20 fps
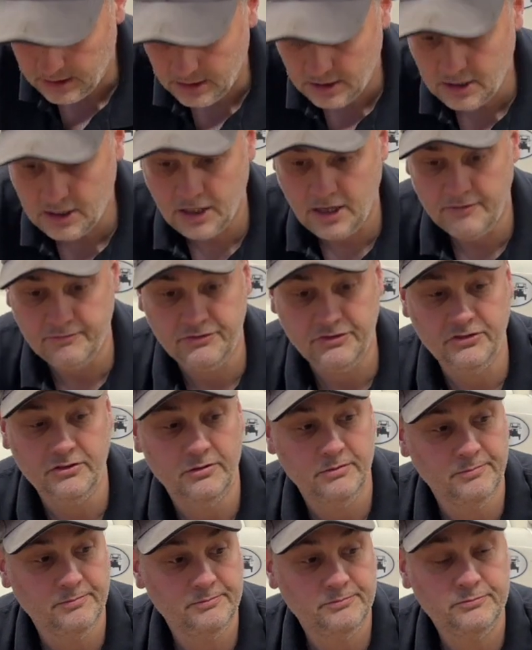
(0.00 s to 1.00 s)
Gloves,
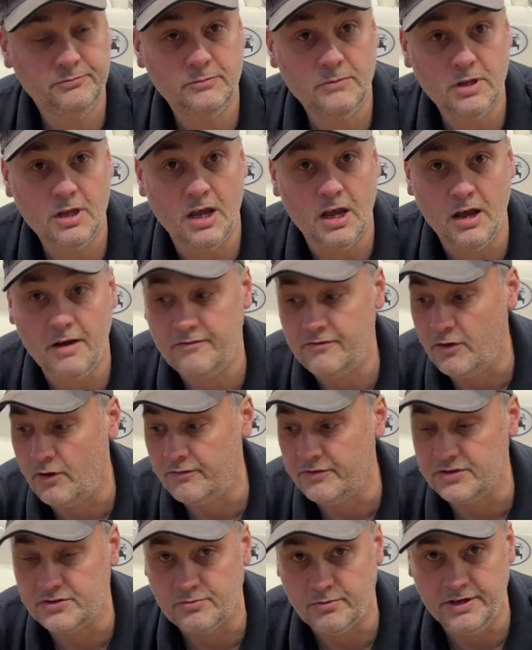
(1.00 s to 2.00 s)
for
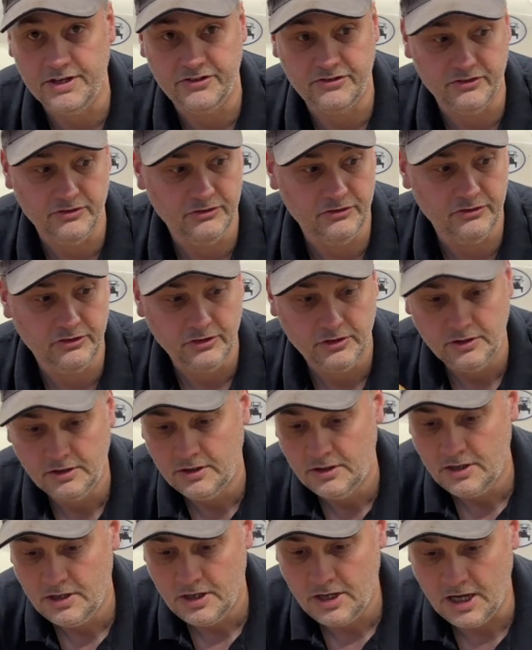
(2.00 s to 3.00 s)
obvious reasons.
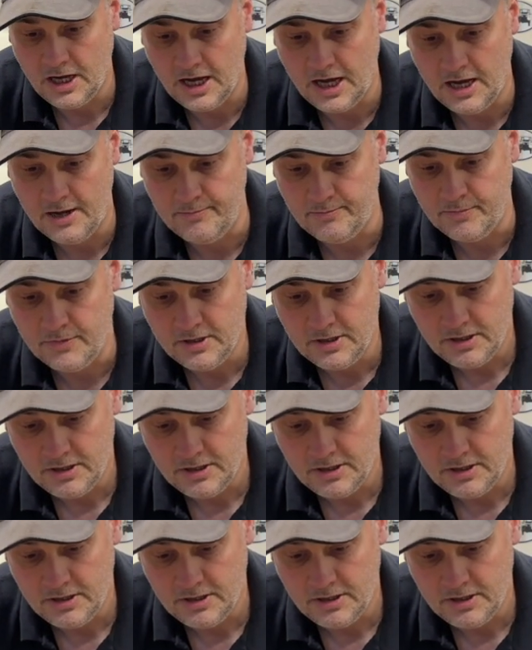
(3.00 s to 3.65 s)
When